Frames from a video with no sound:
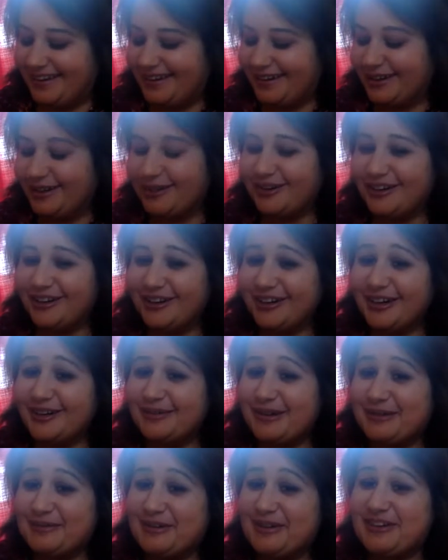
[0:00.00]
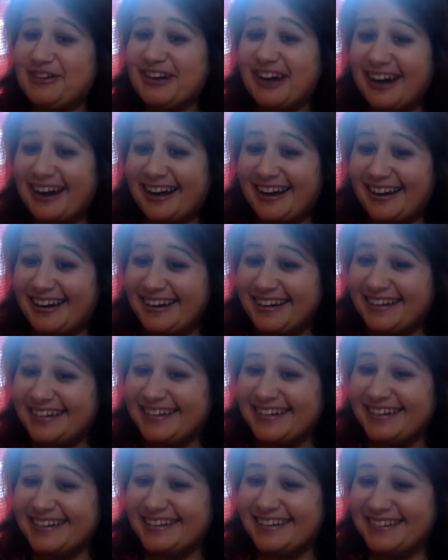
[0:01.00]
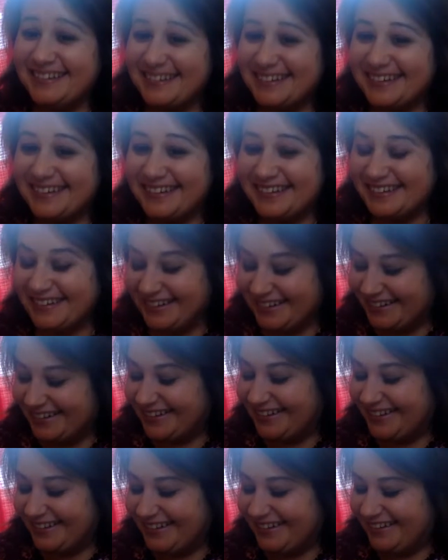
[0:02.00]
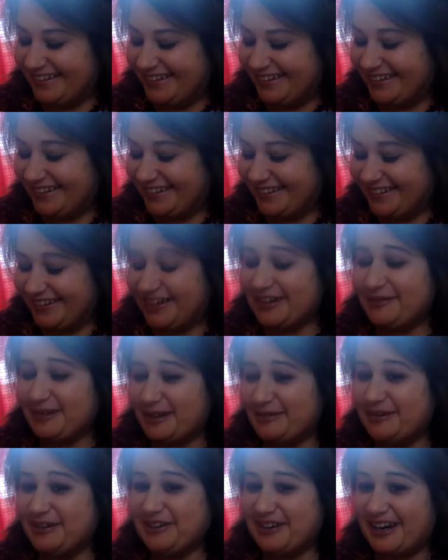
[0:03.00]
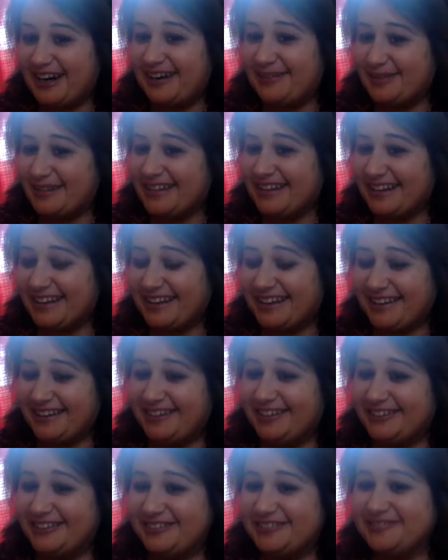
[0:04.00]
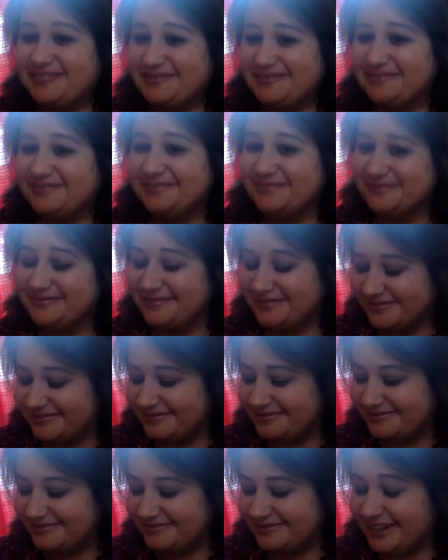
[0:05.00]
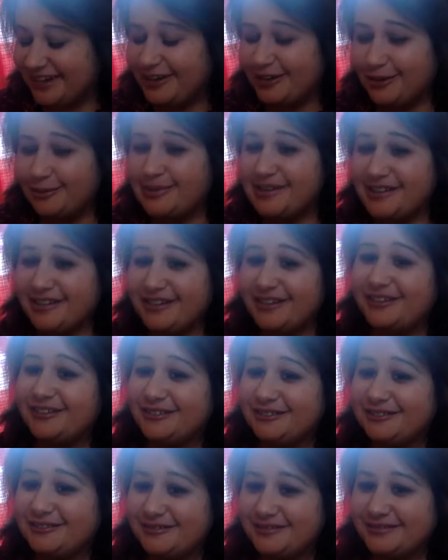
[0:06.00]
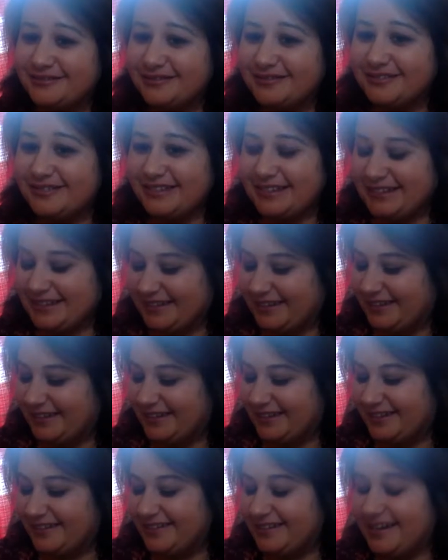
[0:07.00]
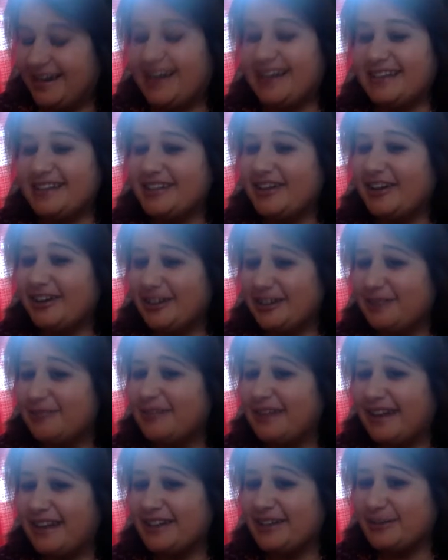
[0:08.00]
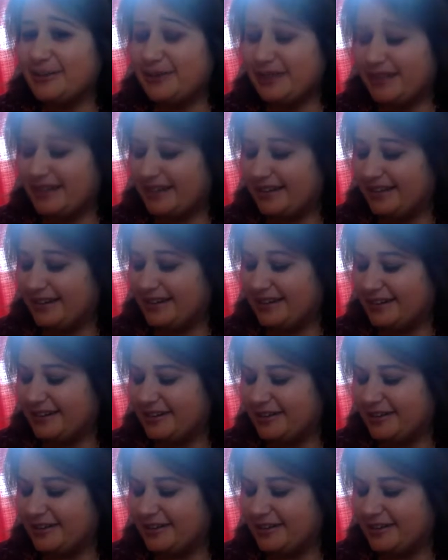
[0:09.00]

Laura, you're gonna make me cry. You're gonna make me cry, but thank you. I hope so. I saw him last week, and